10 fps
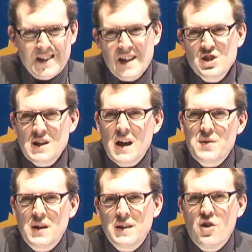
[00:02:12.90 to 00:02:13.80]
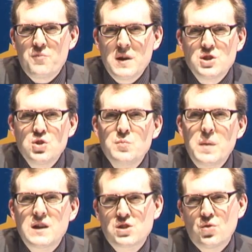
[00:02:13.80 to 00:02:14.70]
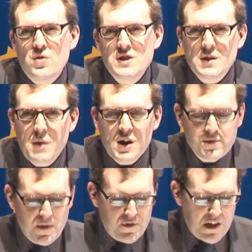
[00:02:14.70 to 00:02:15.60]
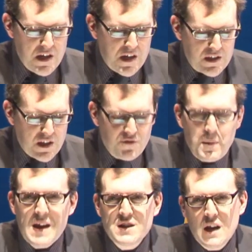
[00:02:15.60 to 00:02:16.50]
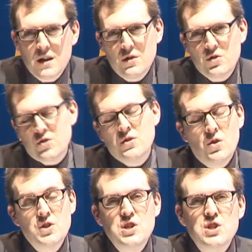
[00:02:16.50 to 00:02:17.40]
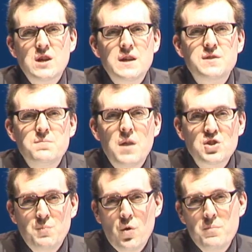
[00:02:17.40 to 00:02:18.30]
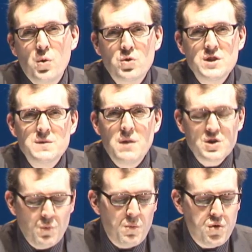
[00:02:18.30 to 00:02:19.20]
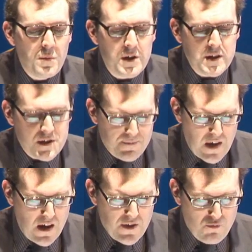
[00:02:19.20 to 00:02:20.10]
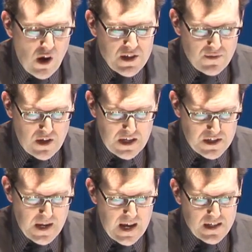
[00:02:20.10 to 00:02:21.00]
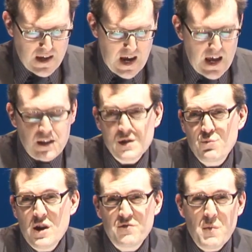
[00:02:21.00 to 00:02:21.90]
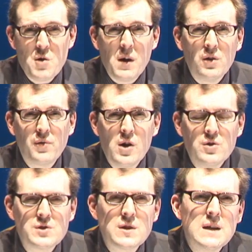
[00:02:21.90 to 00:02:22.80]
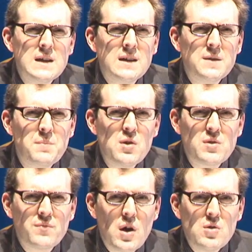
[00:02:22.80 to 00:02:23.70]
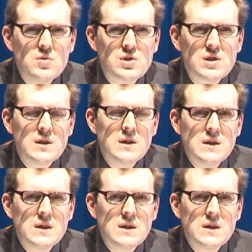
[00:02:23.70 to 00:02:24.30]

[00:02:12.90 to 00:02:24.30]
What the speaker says: Essentially, I think there have been two big stories in the past 15 years that have made technology journalism much more important and much more prominent. They are the rise of the internet and the spread of mobile phones, and both of those